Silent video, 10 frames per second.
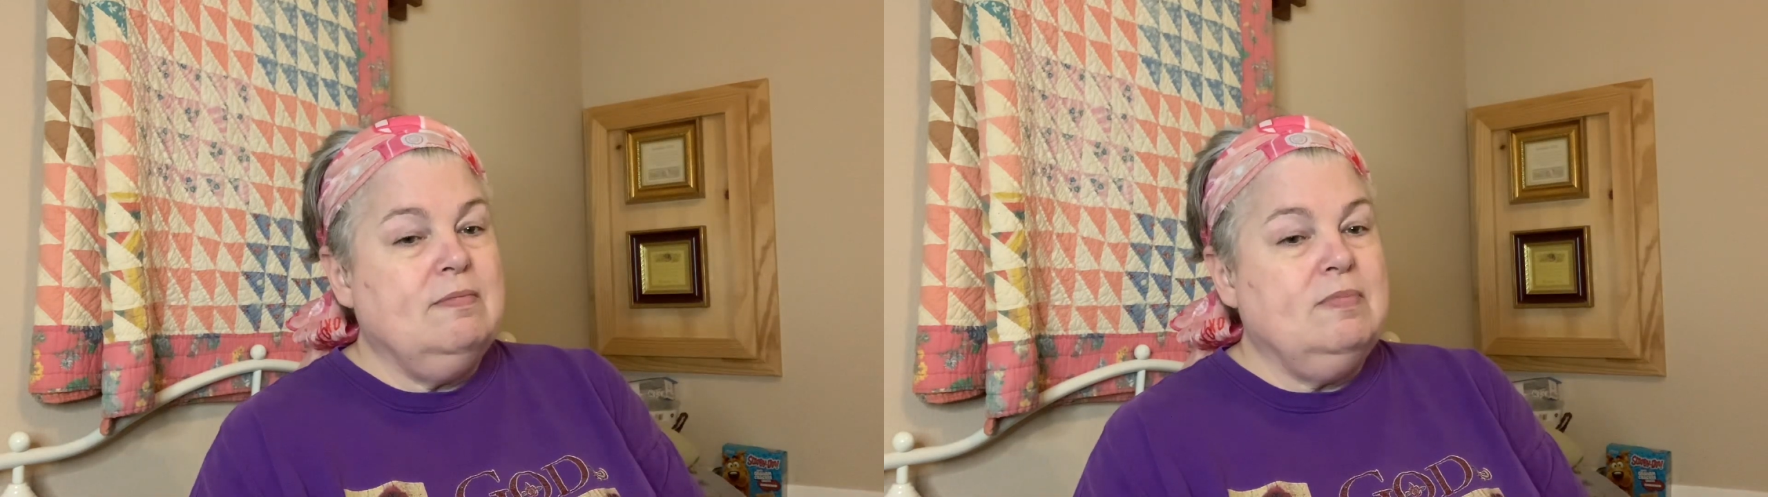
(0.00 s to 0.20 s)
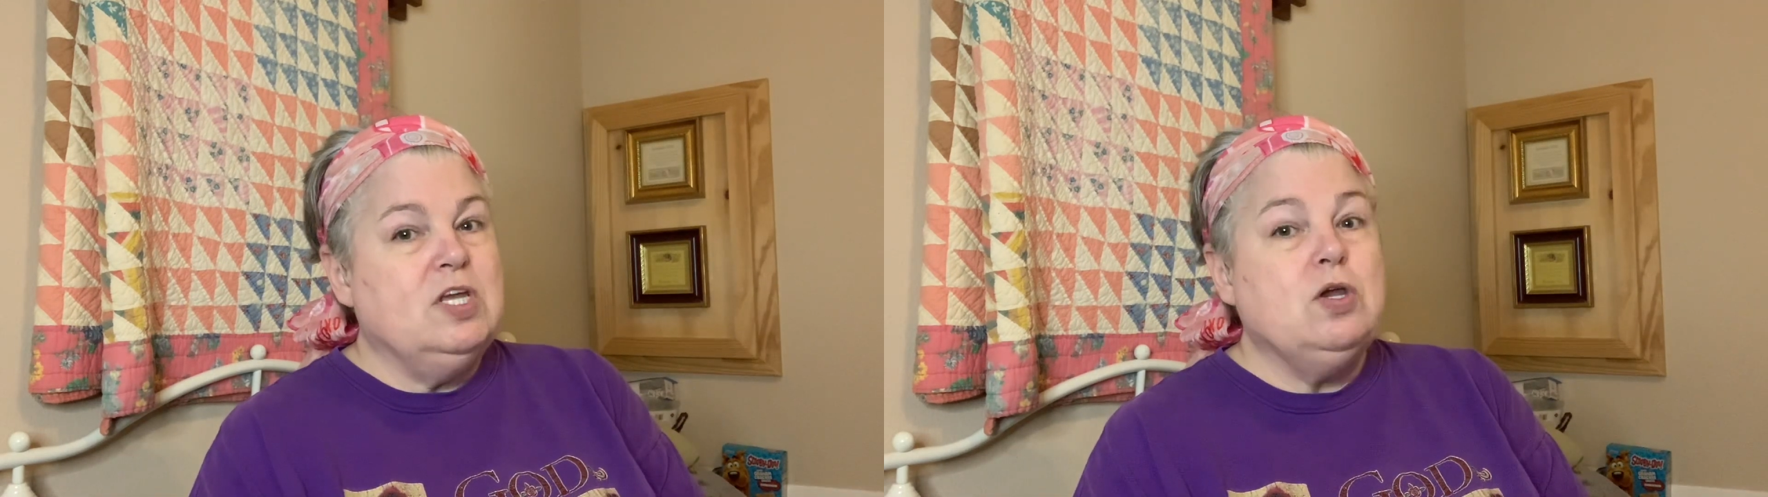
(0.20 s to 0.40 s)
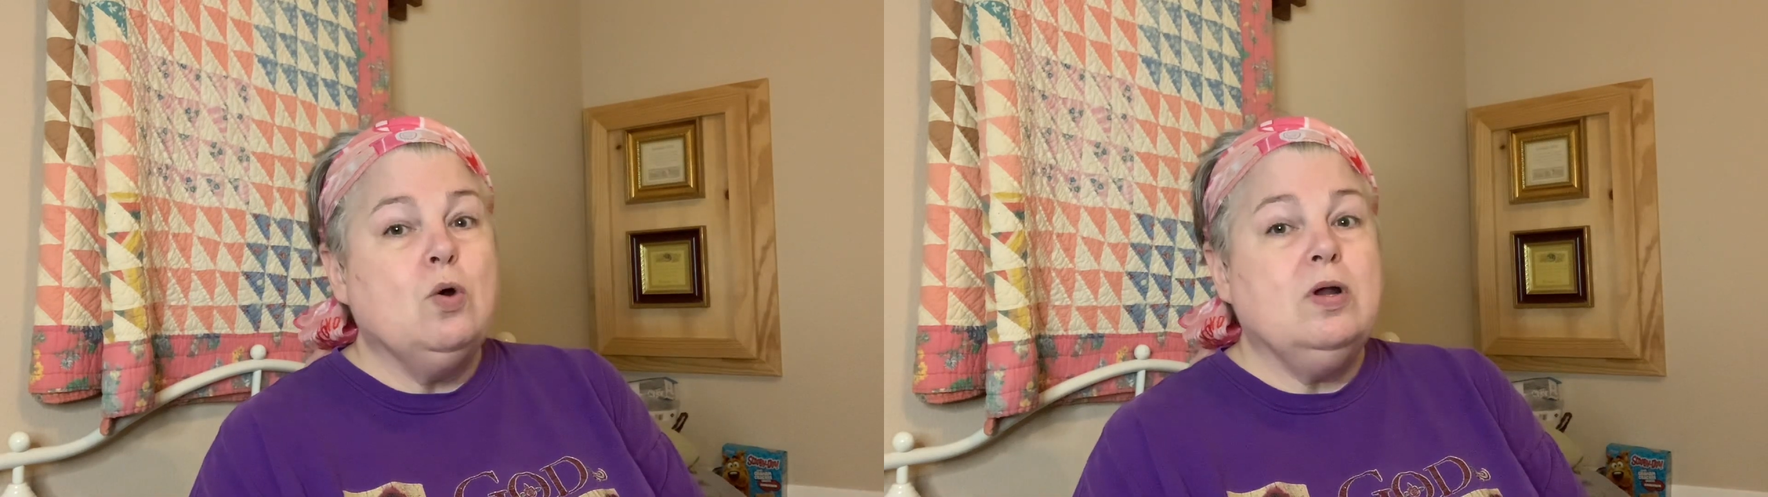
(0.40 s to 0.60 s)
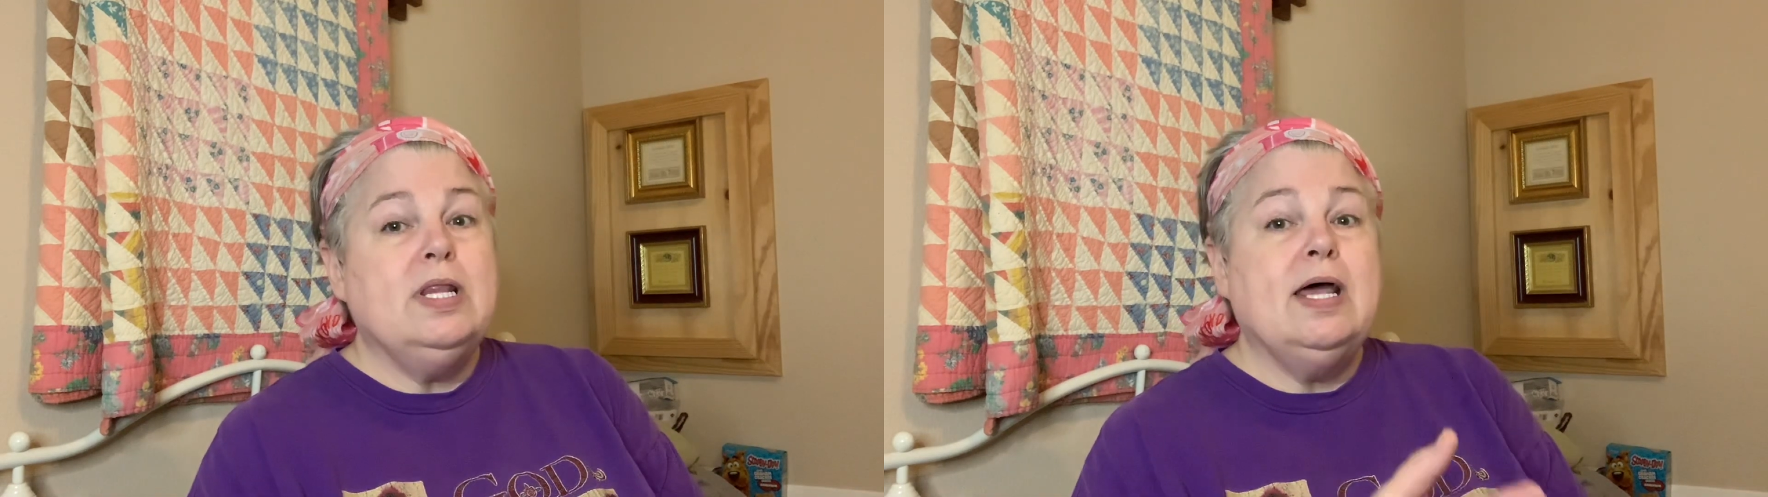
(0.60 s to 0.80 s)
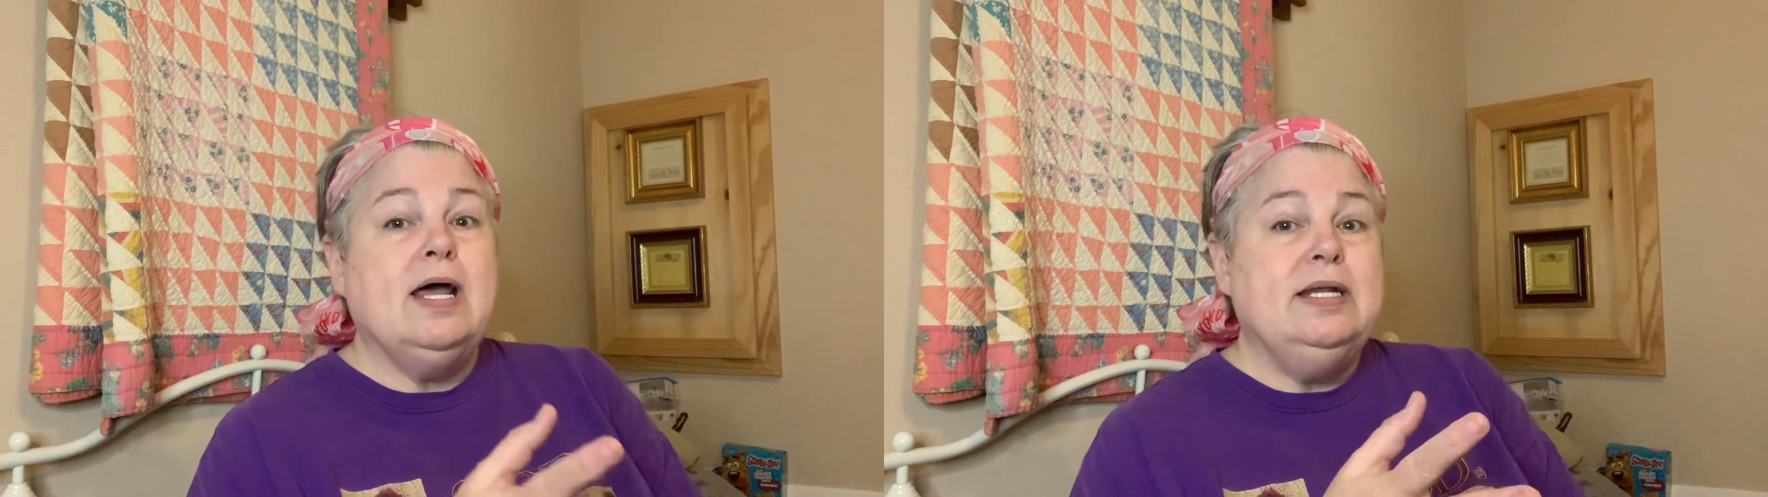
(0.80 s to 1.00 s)
the yarn
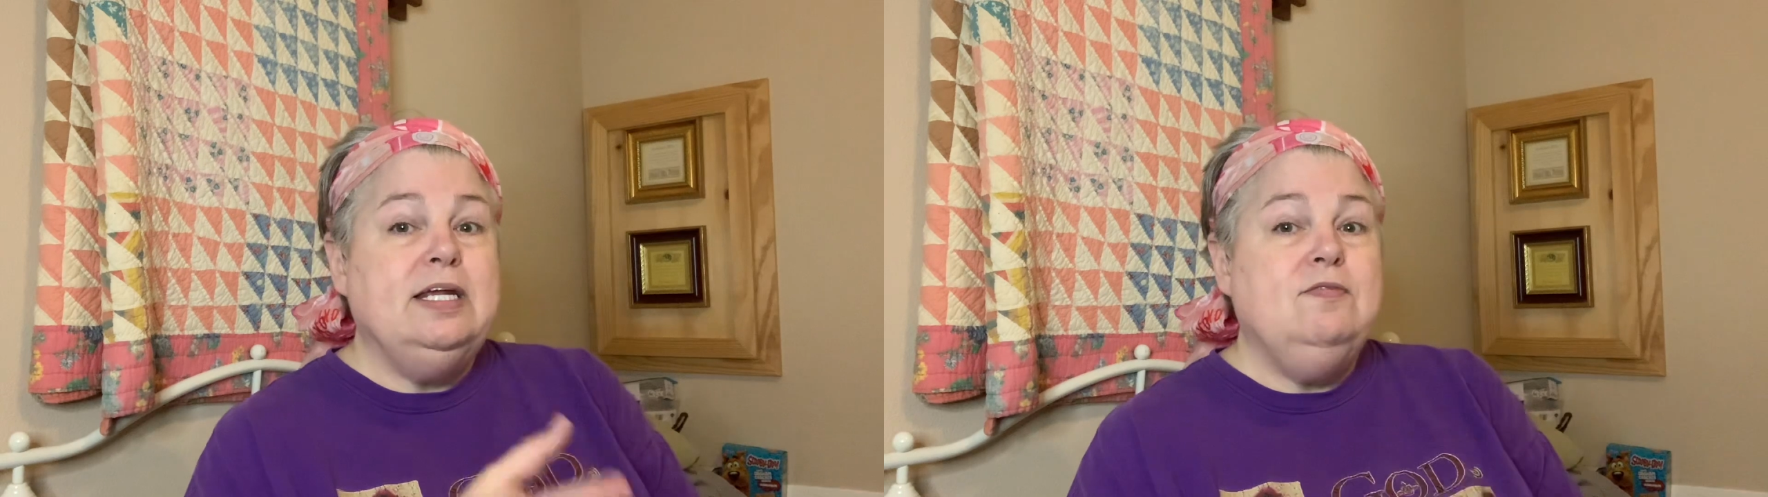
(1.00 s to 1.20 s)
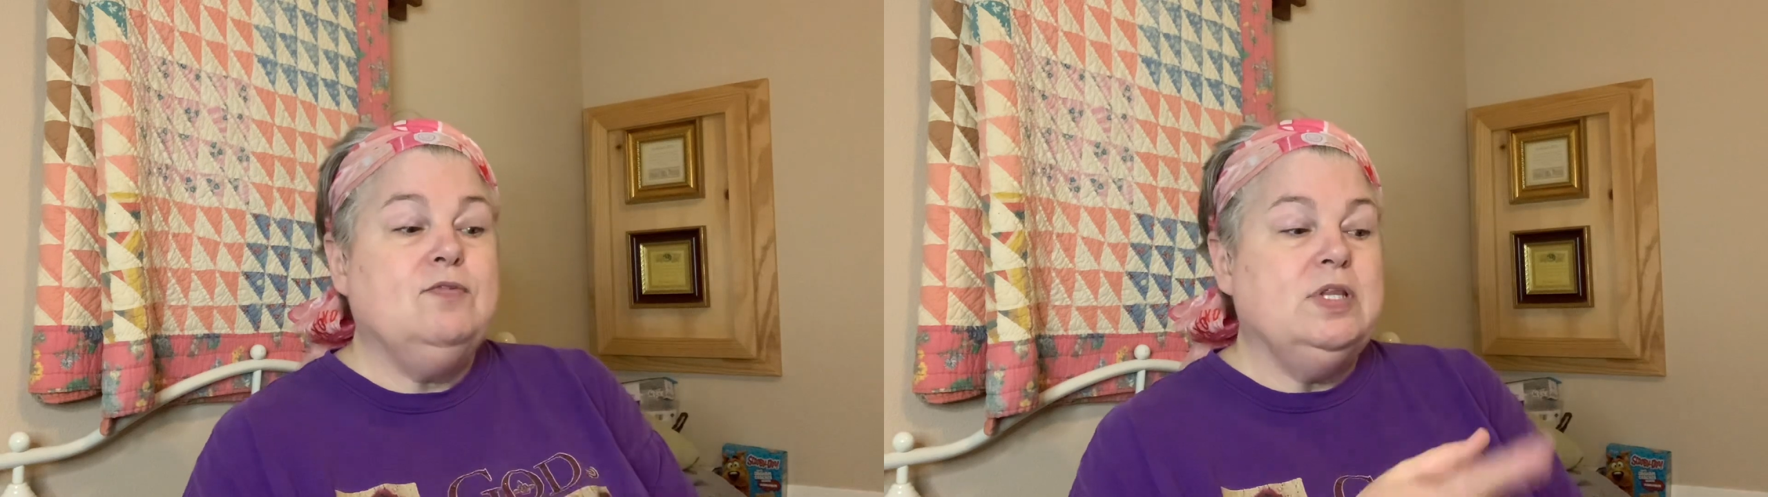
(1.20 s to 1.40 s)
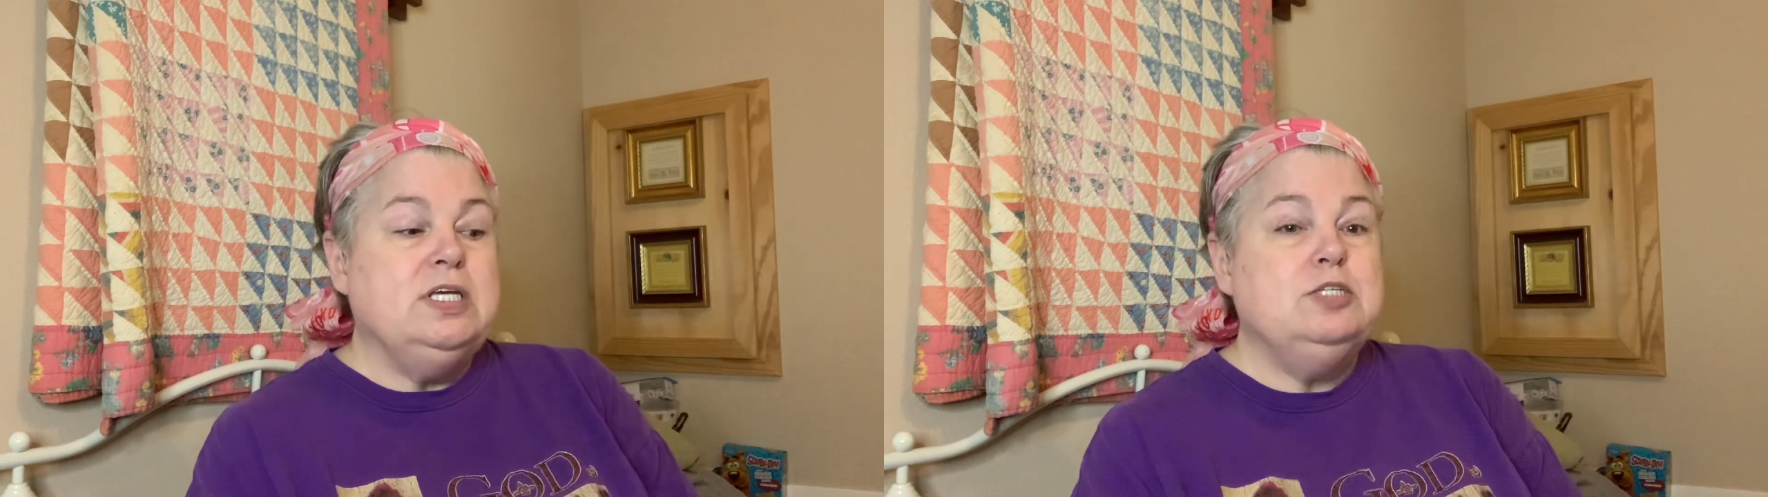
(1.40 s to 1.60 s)
that I need for these